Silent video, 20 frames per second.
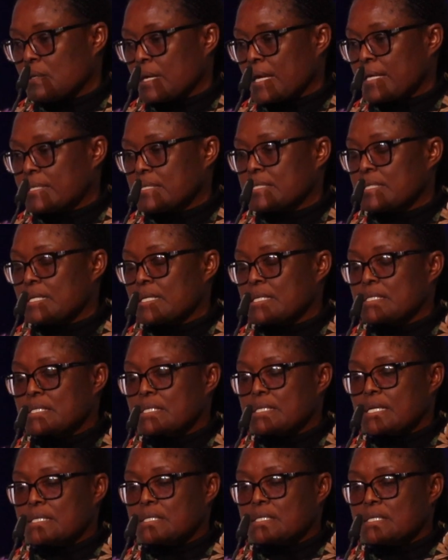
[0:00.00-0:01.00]
idea
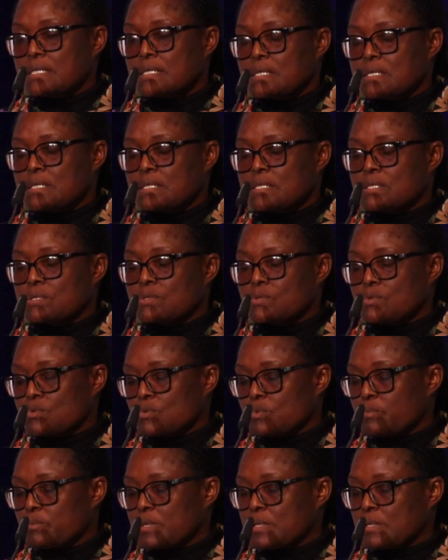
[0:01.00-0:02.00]
is that English
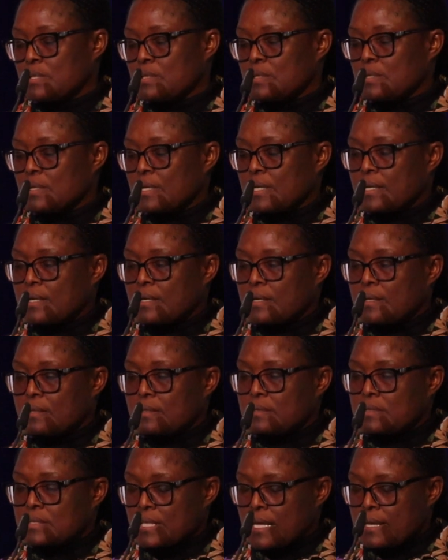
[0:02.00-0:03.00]
should be
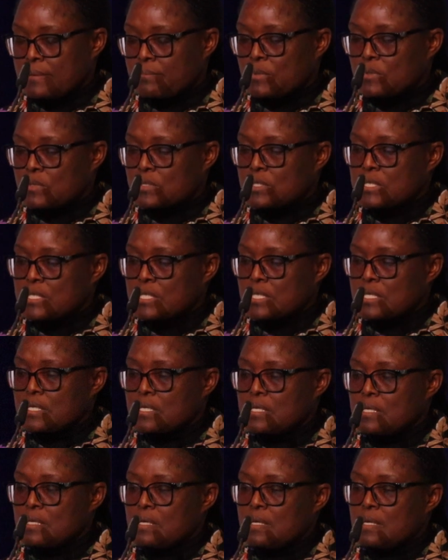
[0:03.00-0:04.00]
Symbol
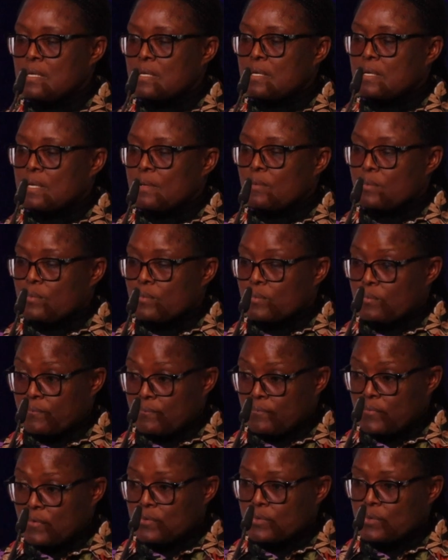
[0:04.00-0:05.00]
C
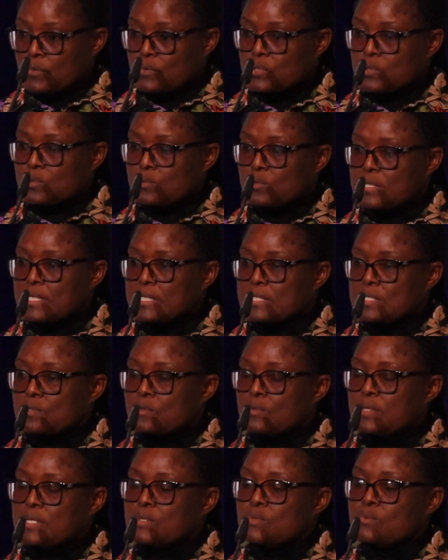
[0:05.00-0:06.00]
for those students
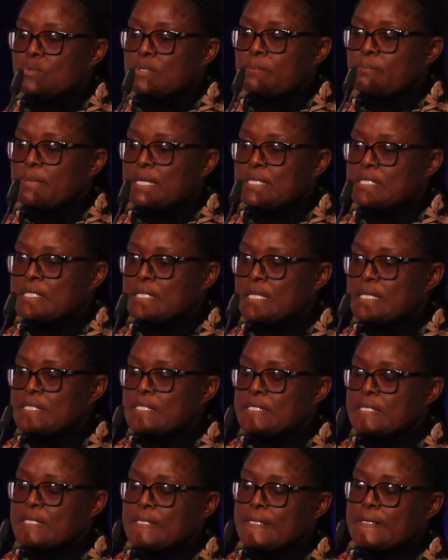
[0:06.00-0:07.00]
going to a bachelor
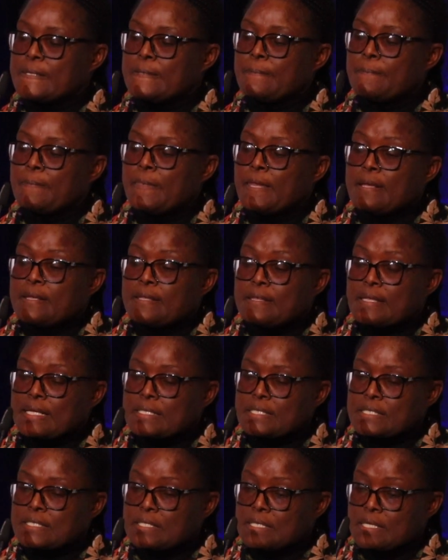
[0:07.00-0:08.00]
degree.
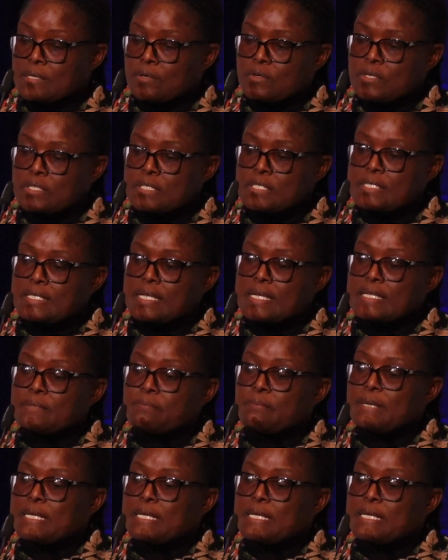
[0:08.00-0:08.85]
That is the ordinary